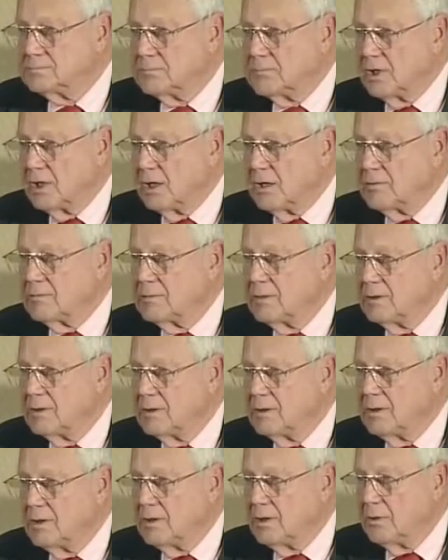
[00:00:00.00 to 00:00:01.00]
Okay,
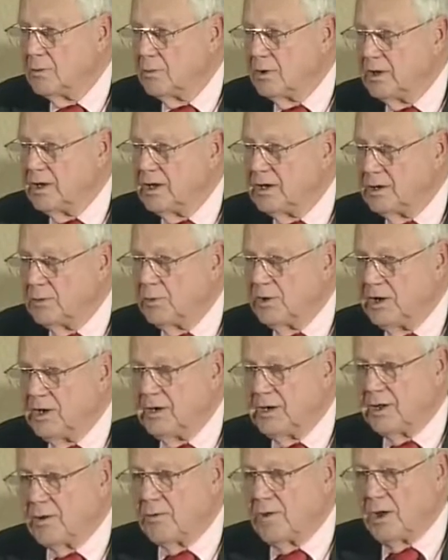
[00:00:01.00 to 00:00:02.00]
we need, we need
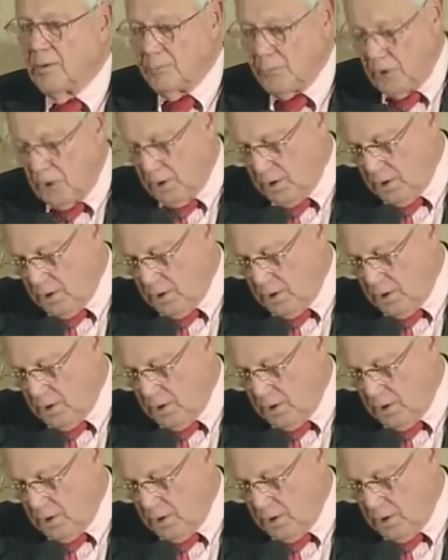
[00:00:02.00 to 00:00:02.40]
to get Ron Paul